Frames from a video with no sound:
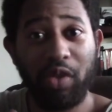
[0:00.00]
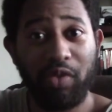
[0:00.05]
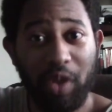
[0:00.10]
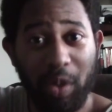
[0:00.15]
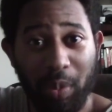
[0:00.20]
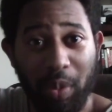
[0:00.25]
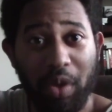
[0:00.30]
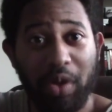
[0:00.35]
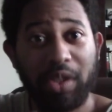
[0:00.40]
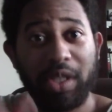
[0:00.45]
of
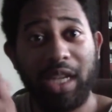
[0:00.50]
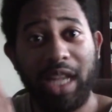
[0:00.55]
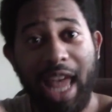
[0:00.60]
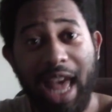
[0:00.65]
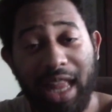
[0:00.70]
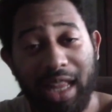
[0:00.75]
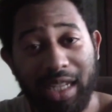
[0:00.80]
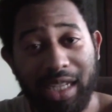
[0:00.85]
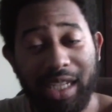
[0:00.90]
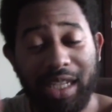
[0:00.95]
your
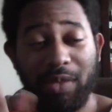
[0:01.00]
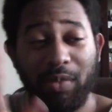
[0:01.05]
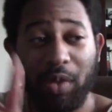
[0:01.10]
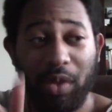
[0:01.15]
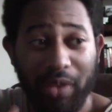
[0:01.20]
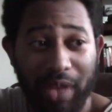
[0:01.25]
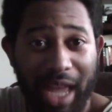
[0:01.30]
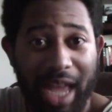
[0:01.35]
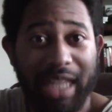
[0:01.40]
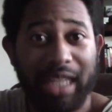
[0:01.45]
personality you
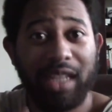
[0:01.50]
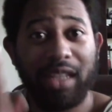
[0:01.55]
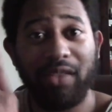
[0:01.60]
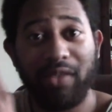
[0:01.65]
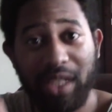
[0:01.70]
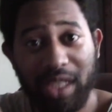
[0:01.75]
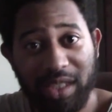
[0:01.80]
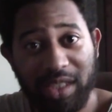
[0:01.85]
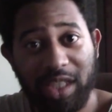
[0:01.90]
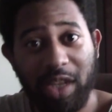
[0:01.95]
will not
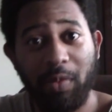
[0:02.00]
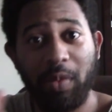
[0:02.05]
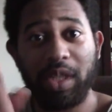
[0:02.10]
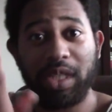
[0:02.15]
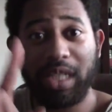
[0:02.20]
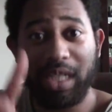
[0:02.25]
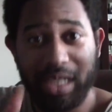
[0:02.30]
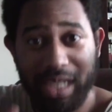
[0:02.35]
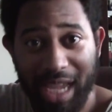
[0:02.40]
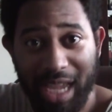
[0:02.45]
convince someone
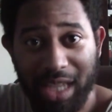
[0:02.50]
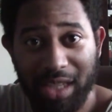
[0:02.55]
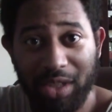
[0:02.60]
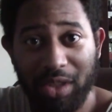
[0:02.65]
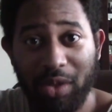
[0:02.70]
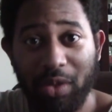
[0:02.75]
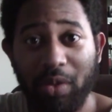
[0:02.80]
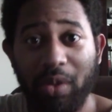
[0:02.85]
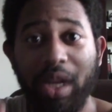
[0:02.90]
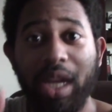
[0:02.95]
to date
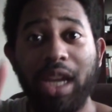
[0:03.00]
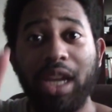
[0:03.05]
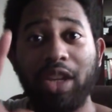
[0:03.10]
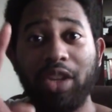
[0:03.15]
you,